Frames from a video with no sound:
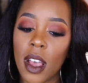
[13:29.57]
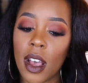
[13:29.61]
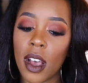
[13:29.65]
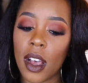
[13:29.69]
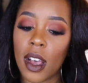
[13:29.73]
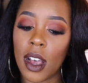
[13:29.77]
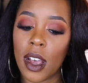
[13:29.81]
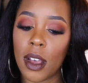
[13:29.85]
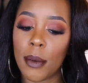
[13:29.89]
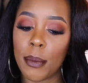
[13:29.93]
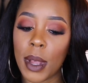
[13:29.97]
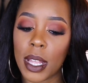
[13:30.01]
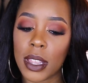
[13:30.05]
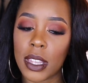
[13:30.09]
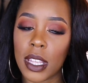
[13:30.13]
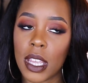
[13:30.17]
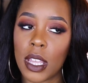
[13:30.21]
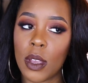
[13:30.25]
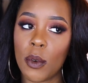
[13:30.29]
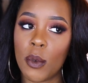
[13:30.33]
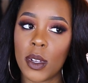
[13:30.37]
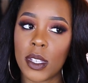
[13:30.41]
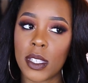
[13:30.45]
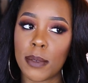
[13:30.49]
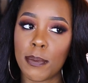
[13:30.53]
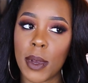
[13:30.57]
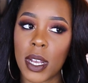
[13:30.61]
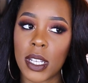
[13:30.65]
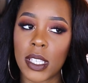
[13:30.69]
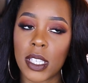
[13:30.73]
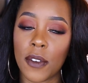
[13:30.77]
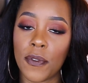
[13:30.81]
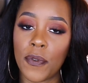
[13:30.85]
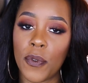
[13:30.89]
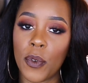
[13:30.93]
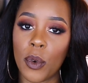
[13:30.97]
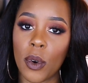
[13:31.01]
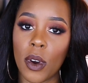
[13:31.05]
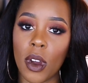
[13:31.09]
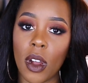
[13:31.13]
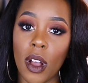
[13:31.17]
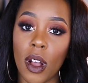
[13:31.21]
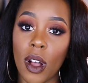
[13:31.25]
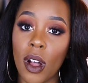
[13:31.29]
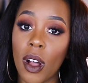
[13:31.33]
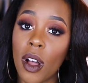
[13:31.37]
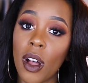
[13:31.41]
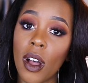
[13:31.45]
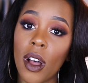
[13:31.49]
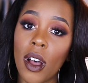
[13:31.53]
Um, I think it was my Sephora
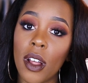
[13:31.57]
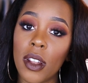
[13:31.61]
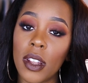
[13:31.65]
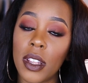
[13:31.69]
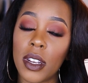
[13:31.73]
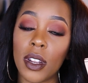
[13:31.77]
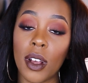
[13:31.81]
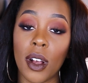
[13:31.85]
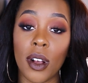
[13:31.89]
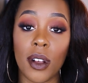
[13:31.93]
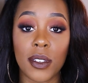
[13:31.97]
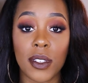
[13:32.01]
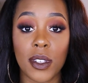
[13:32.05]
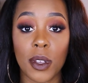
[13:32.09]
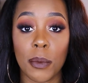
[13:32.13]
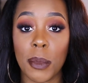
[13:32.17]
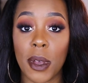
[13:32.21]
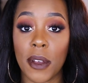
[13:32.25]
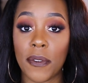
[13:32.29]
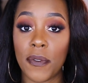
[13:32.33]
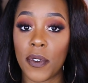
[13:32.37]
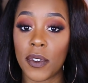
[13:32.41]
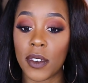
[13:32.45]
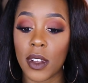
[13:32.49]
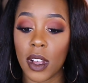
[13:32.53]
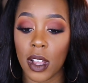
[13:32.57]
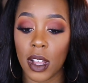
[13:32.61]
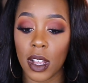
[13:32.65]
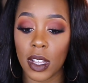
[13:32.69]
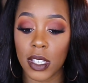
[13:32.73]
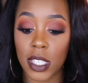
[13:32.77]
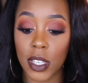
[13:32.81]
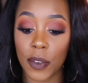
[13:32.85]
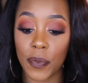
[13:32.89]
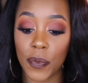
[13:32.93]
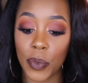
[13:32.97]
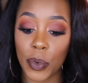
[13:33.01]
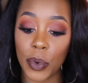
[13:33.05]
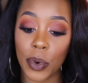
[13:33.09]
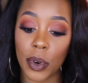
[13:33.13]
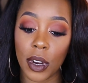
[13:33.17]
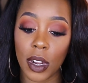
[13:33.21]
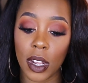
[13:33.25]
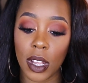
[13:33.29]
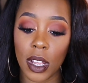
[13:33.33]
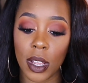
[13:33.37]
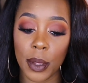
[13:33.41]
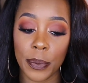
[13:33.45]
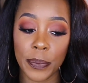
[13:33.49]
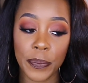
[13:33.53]
haul and also my uh,
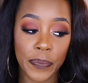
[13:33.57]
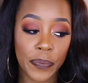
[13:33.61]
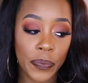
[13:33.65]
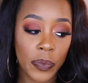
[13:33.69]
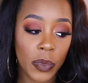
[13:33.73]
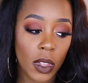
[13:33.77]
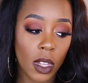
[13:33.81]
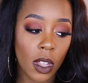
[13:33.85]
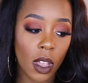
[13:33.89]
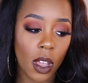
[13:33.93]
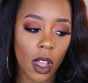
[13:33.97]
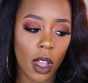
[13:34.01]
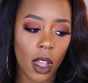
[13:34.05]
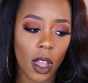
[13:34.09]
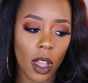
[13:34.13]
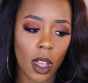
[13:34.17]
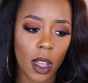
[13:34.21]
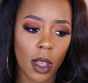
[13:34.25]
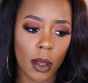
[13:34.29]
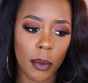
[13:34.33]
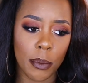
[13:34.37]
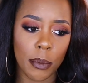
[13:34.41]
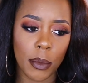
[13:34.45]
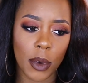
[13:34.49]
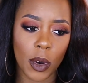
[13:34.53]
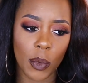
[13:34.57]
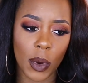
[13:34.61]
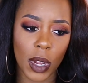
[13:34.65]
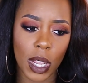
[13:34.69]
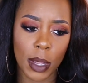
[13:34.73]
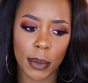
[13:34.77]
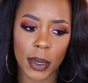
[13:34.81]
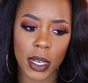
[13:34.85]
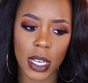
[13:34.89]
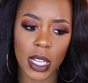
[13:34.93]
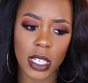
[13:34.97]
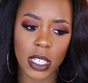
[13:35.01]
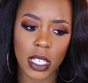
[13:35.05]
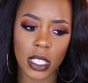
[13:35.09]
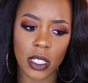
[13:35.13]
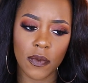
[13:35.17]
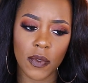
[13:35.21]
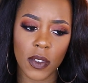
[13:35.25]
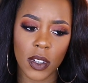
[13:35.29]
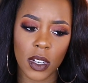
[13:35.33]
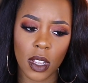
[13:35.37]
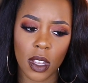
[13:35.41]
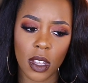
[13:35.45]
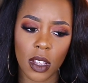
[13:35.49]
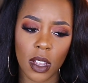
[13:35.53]
Sephora um, recommendations.